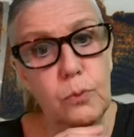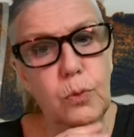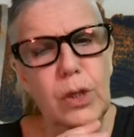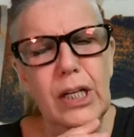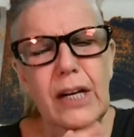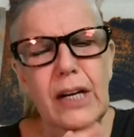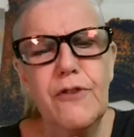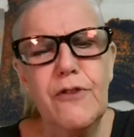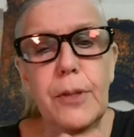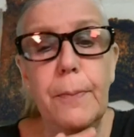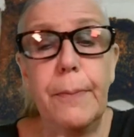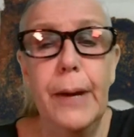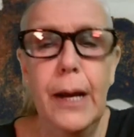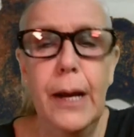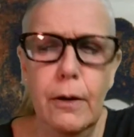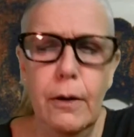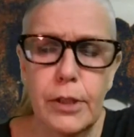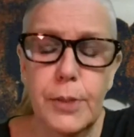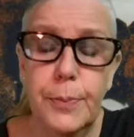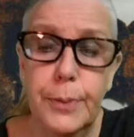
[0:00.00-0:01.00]
whatever the
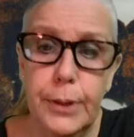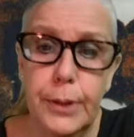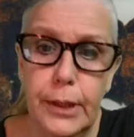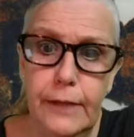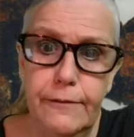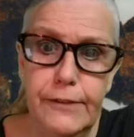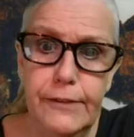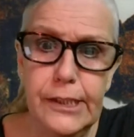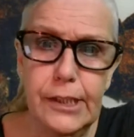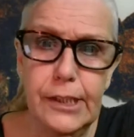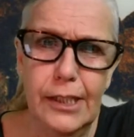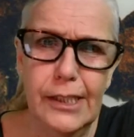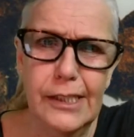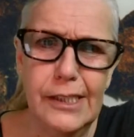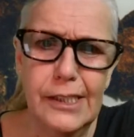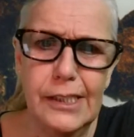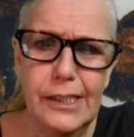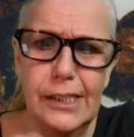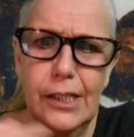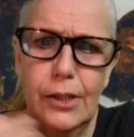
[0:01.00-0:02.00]
parents believe is not
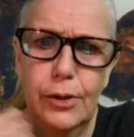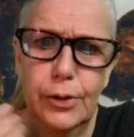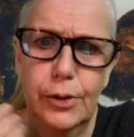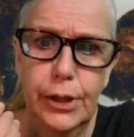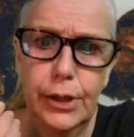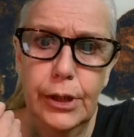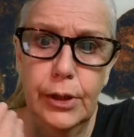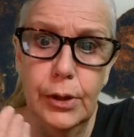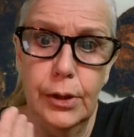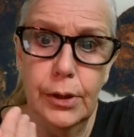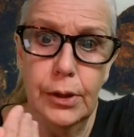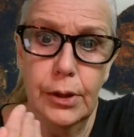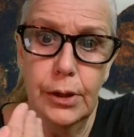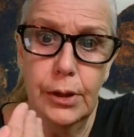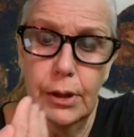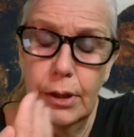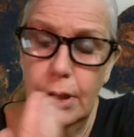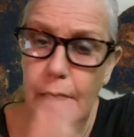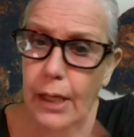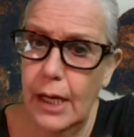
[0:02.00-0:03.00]
necessarily
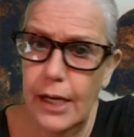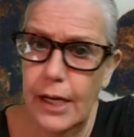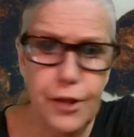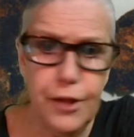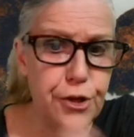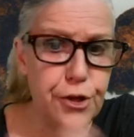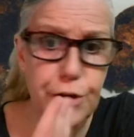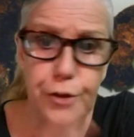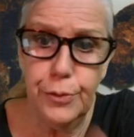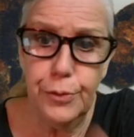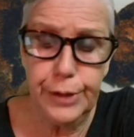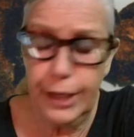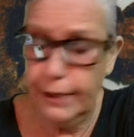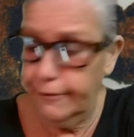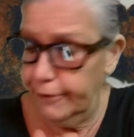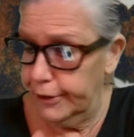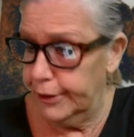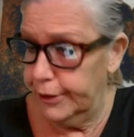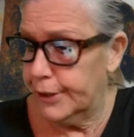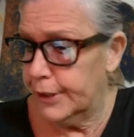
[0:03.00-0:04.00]
anything to do with
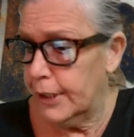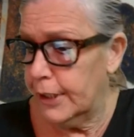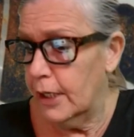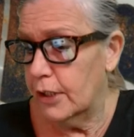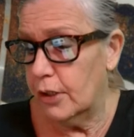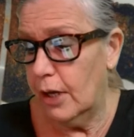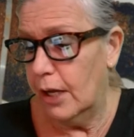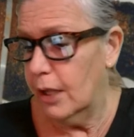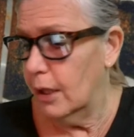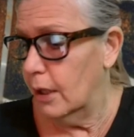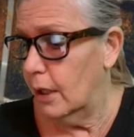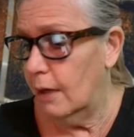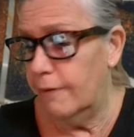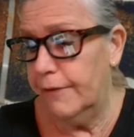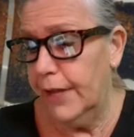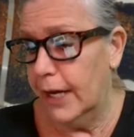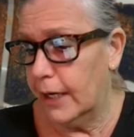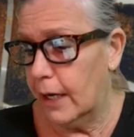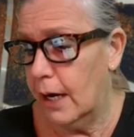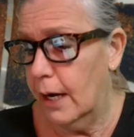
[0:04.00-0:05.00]
evidence. So I love
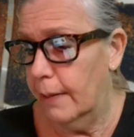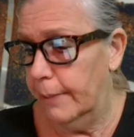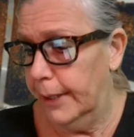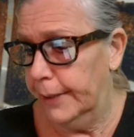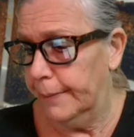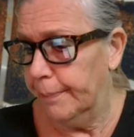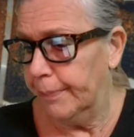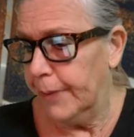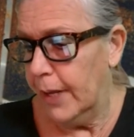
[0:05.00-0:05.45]
that comment.